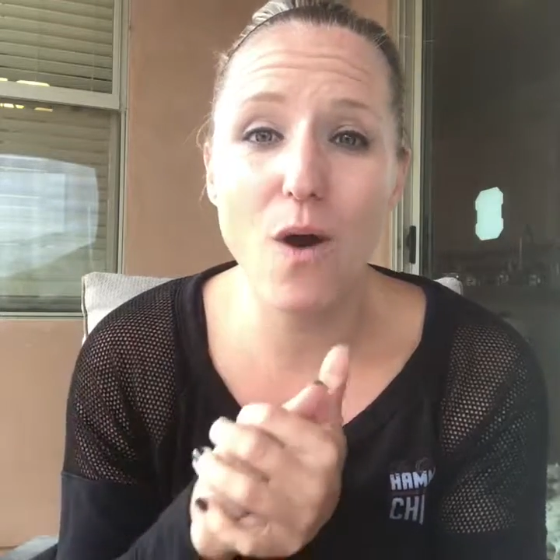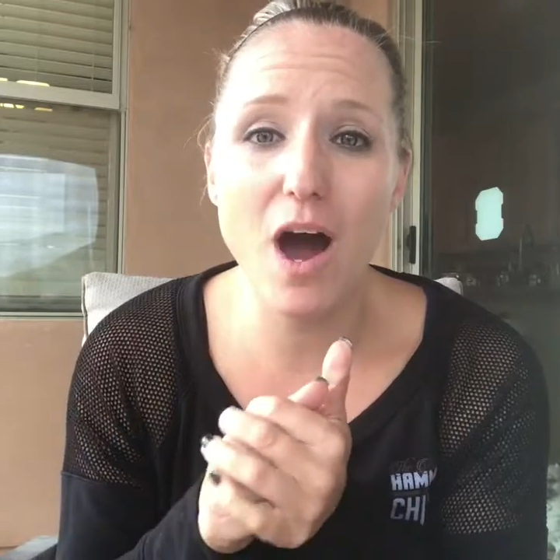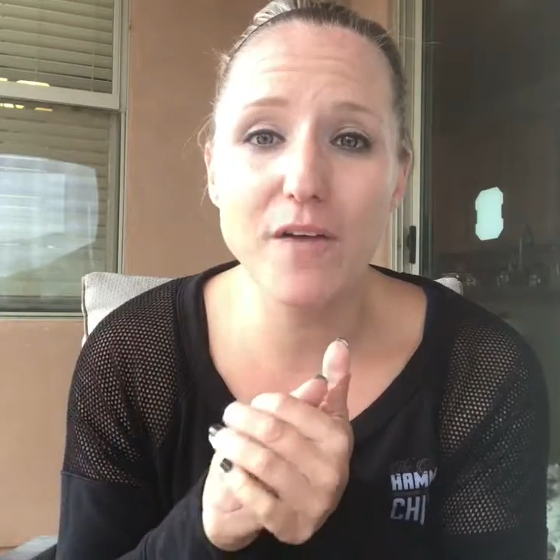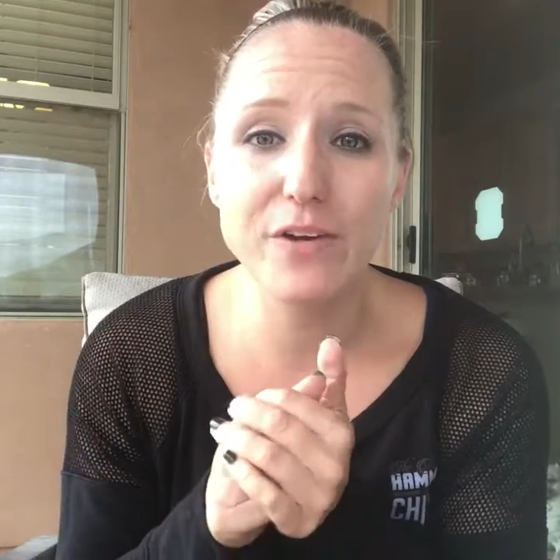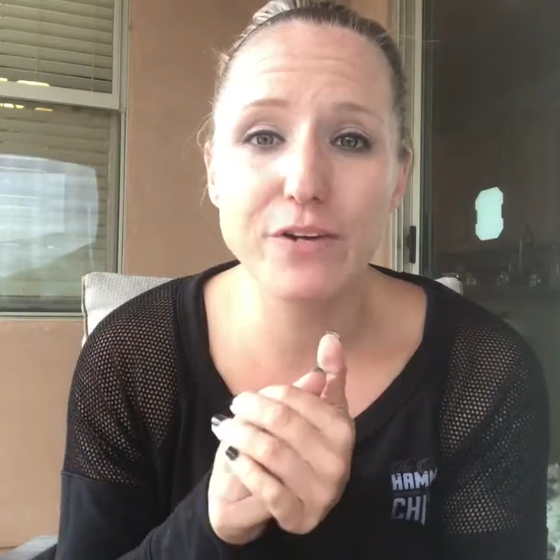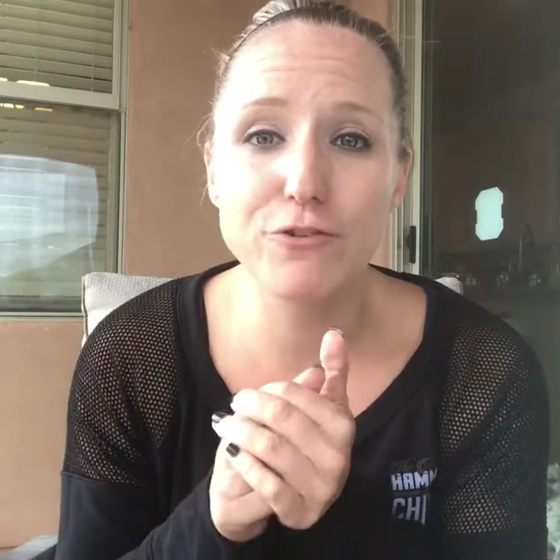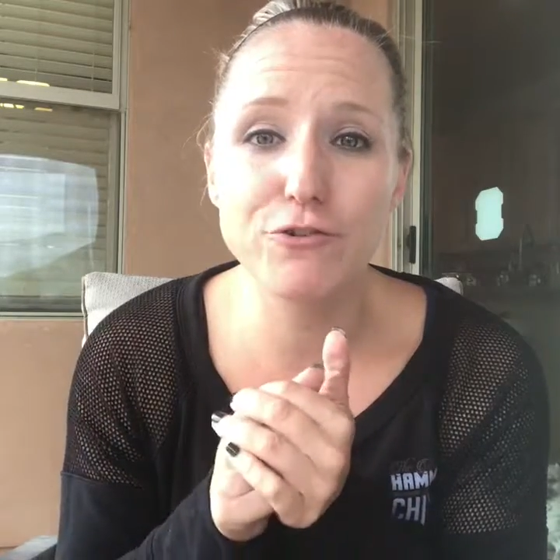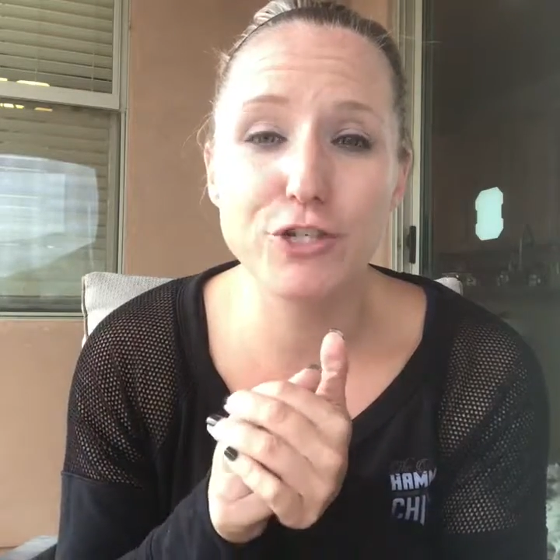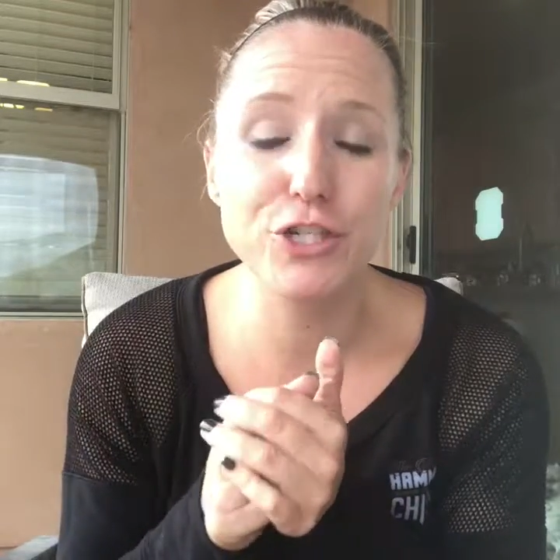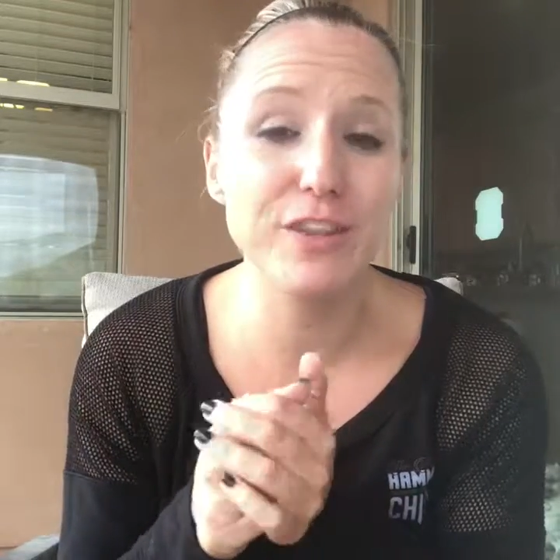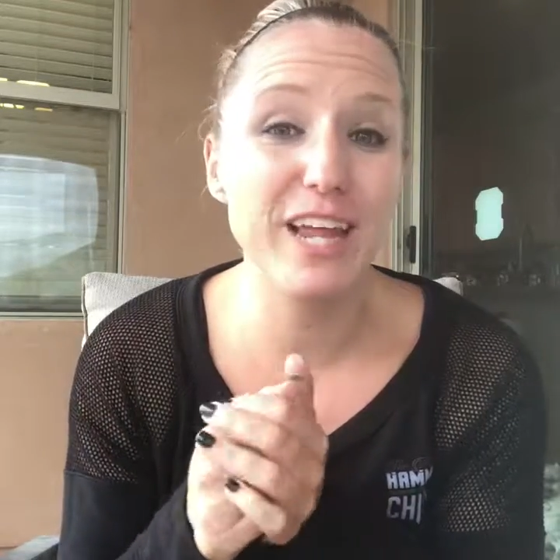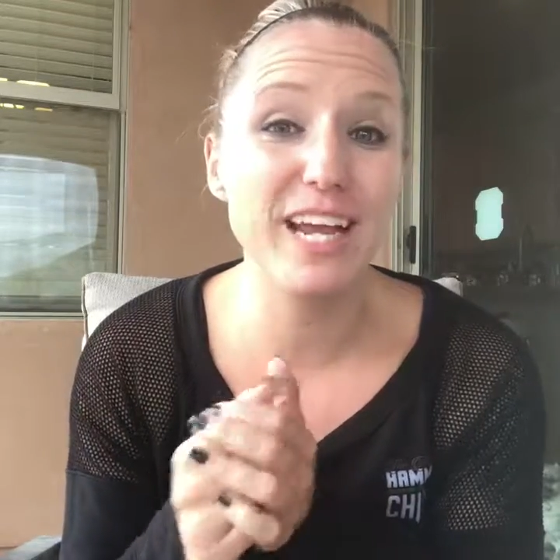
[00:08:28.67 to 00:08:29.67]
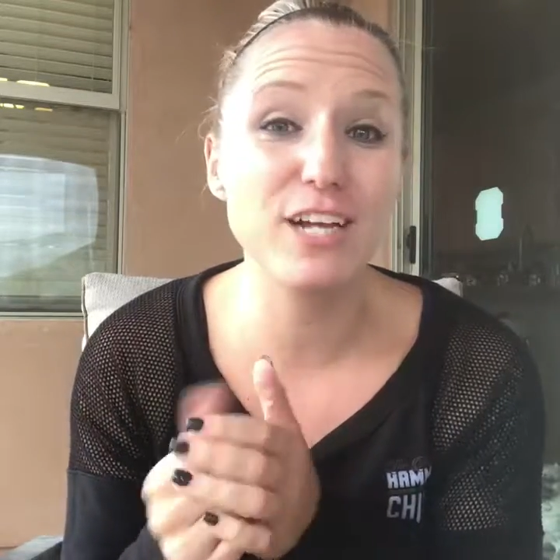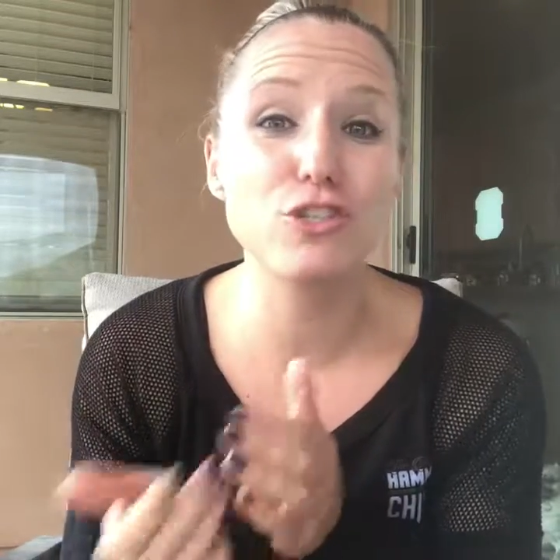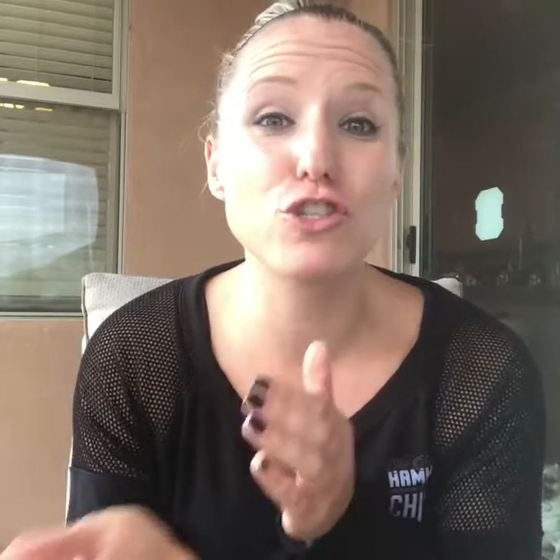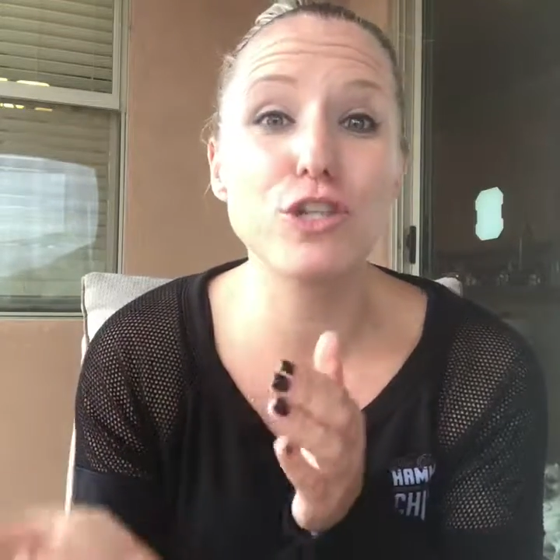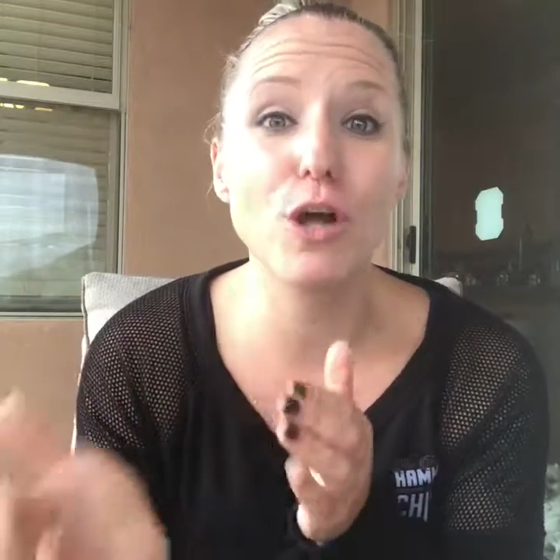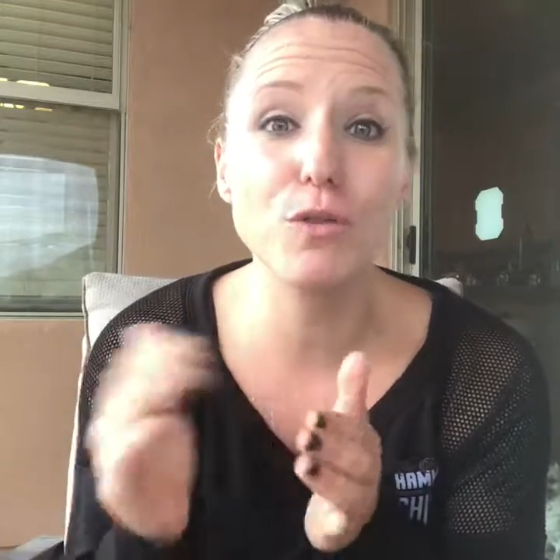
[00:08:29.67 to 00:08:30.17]
off your nutrition that it can
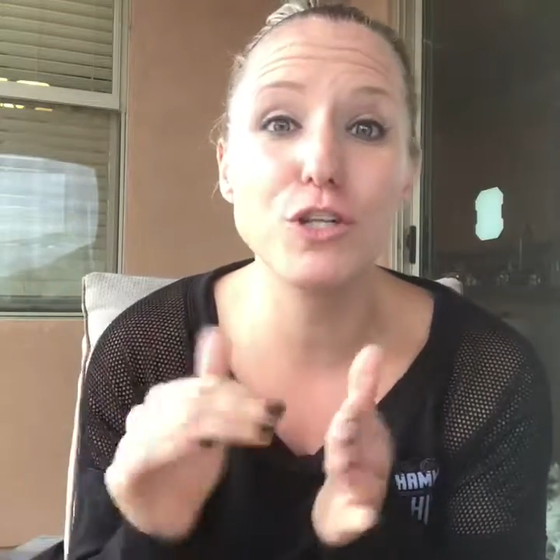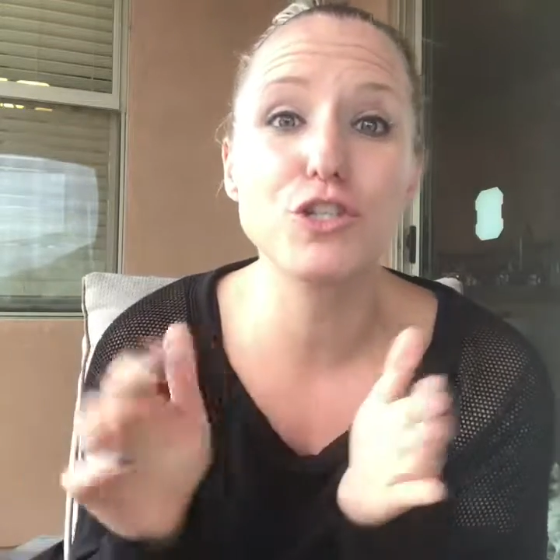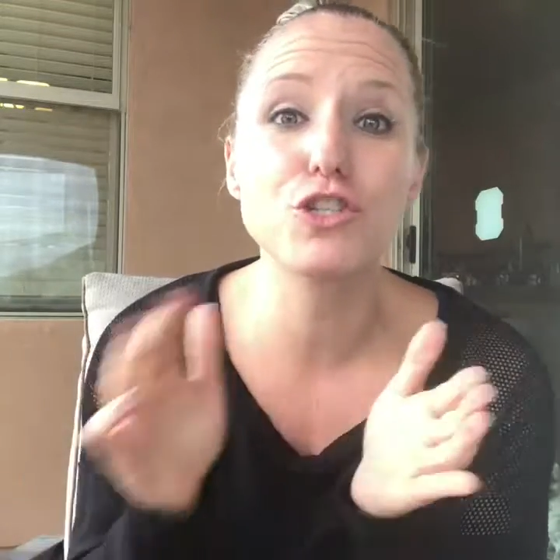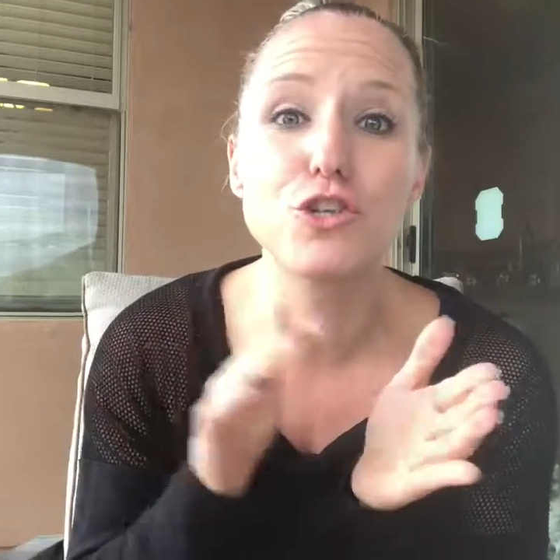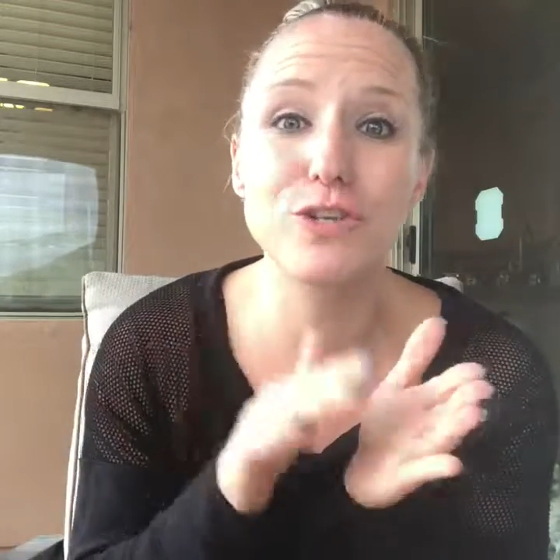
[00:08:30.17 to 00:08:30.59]
slowly just